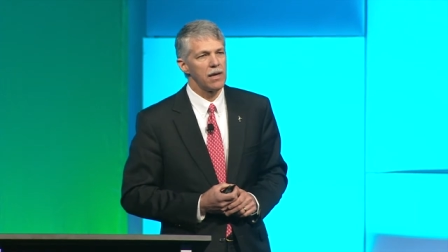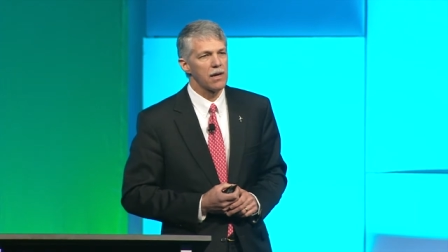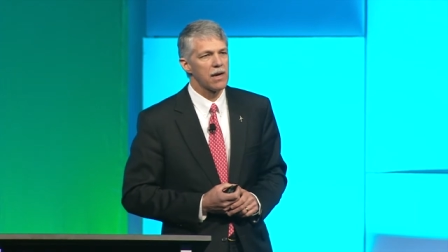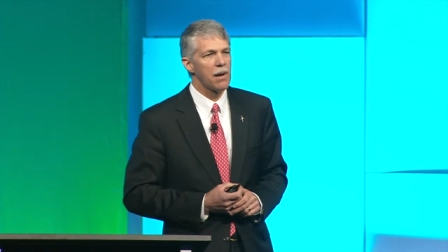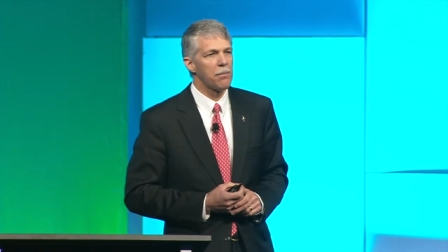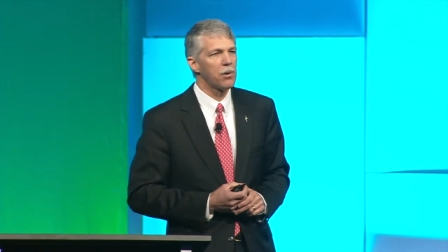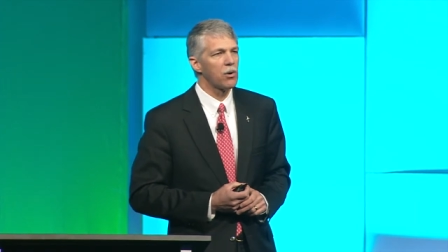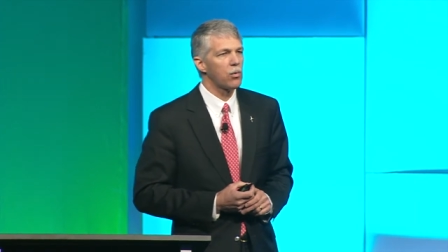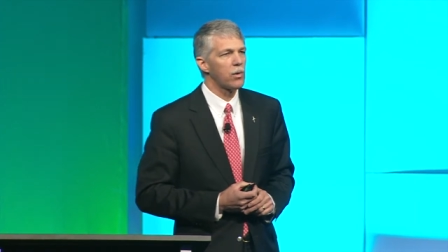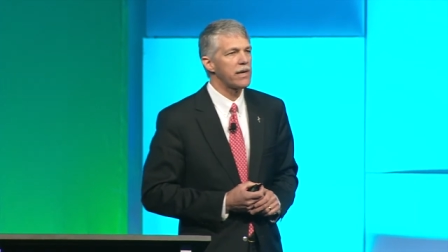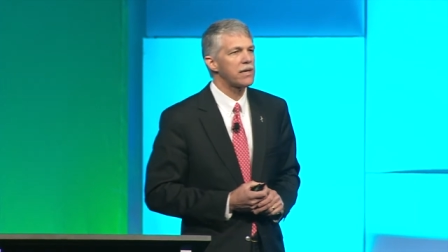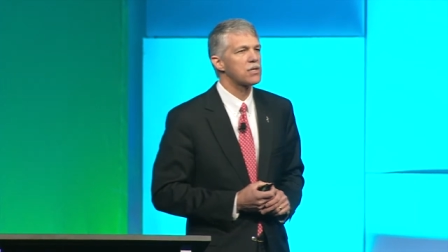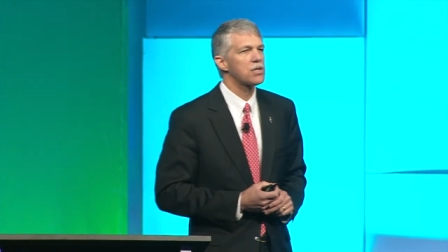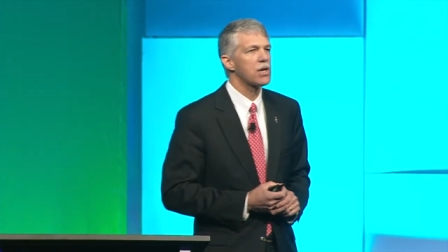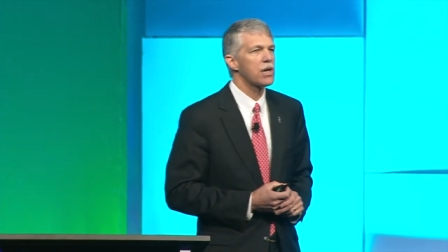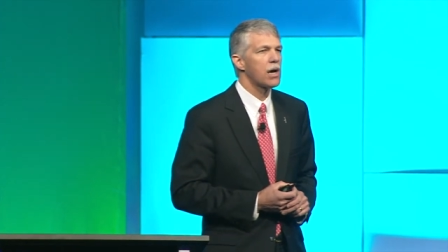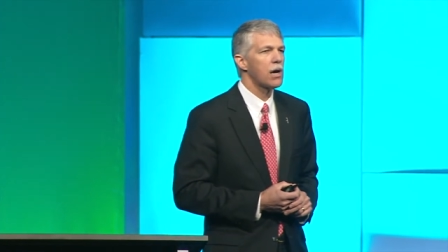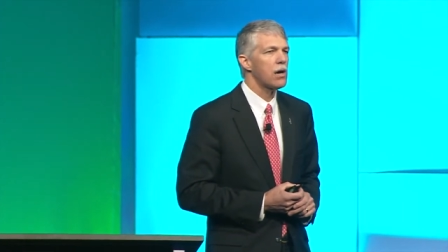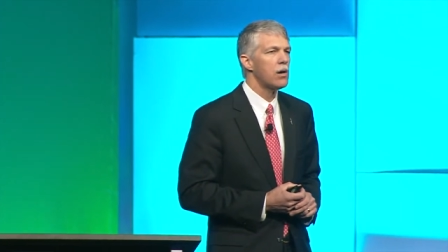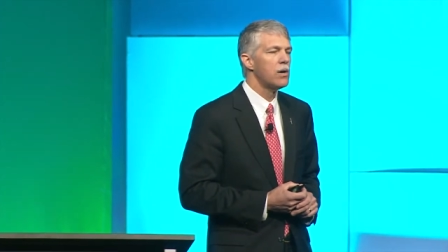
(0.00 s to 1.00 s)
a couple of weeks
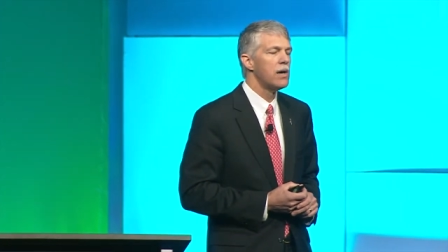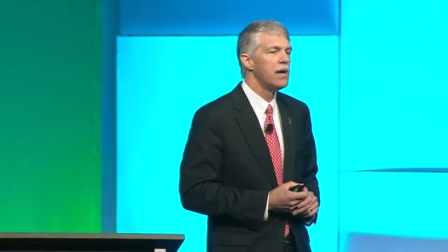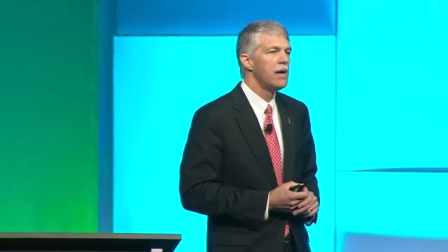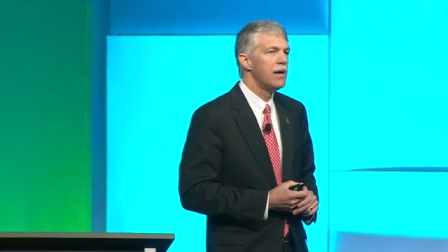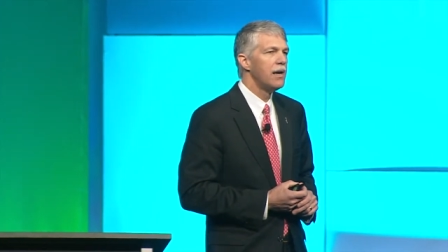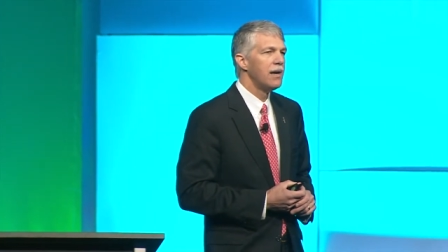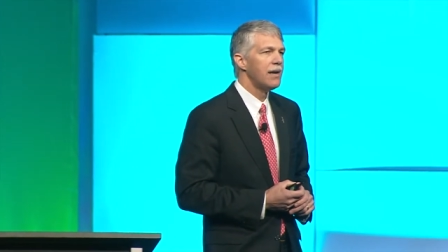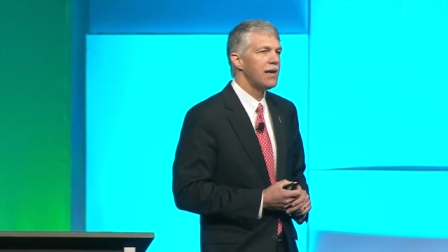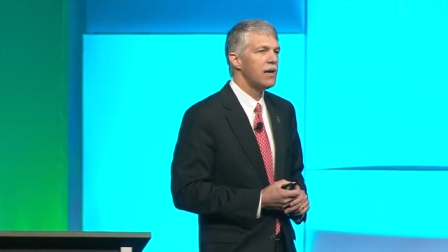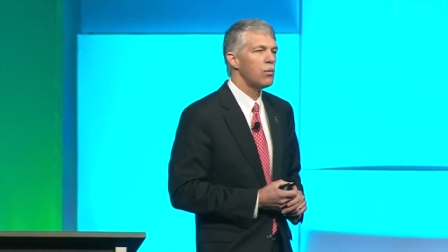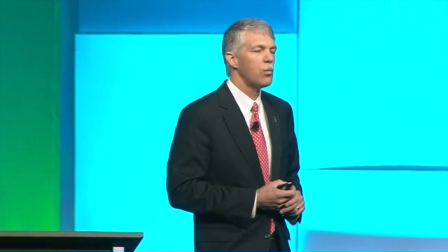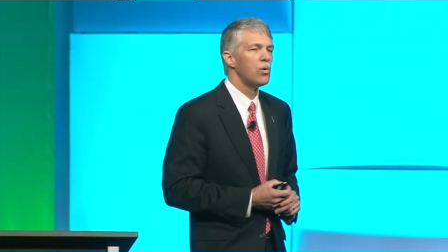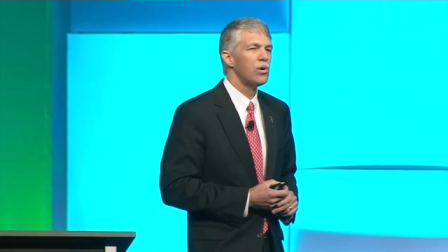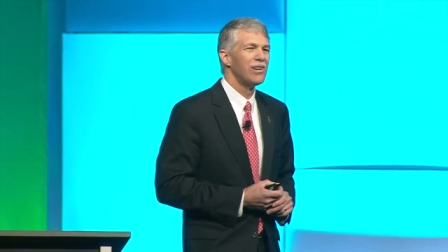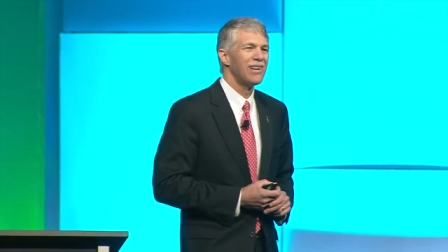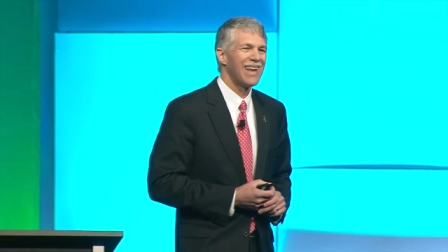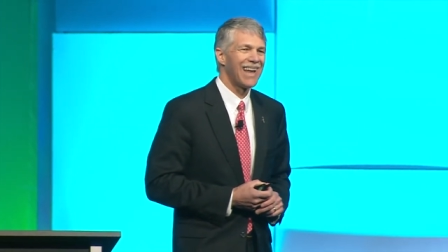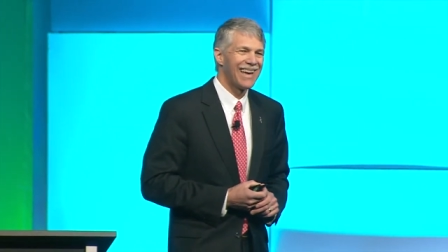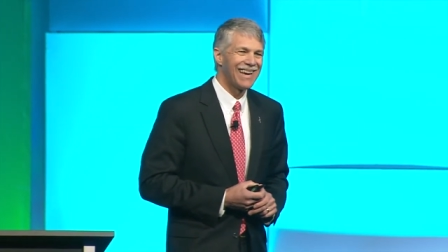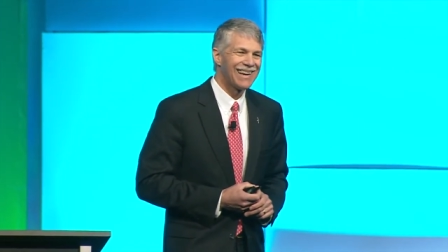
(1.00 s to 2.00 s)
ago. It
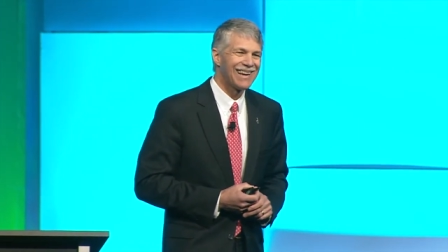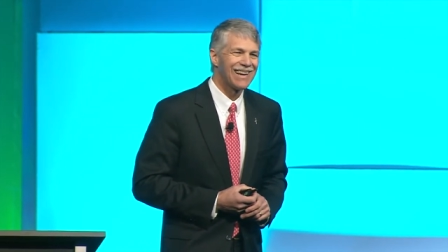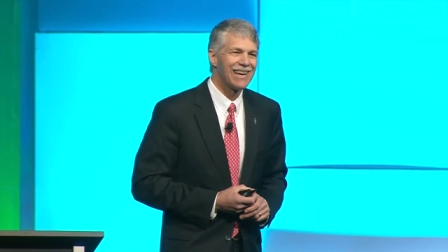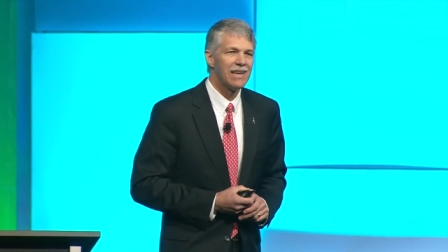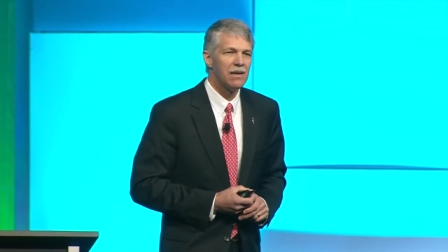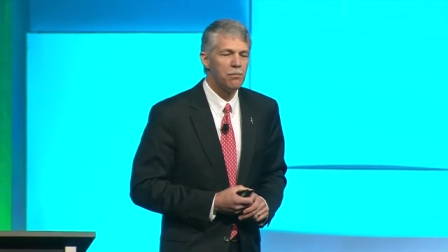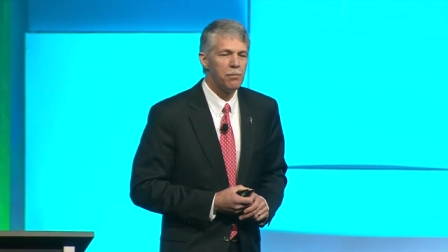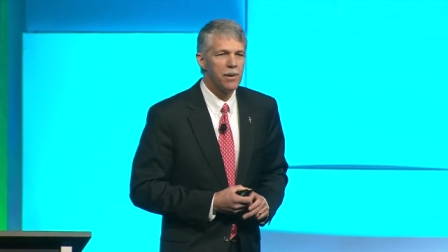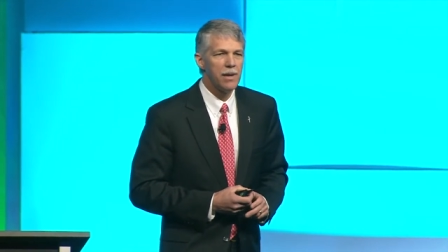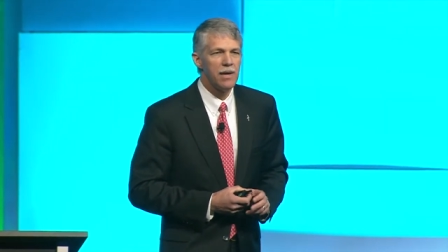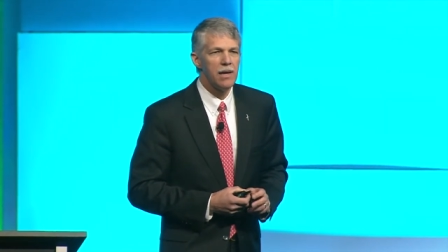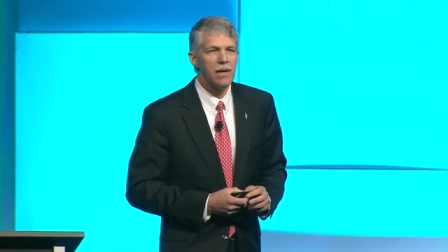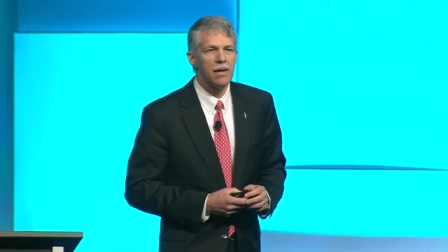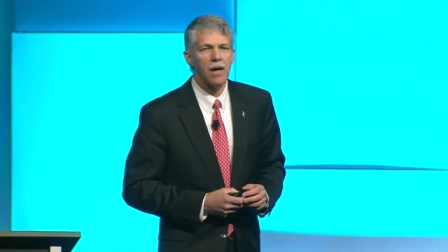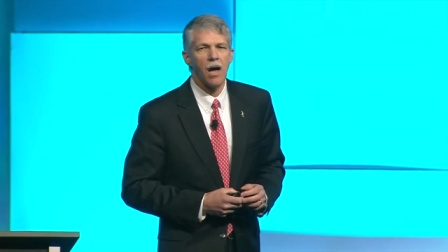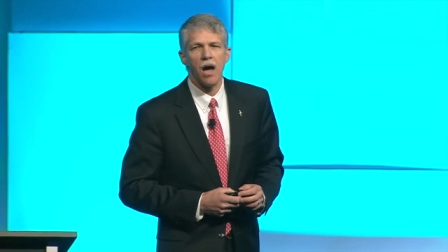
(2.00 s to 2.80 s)
will likely be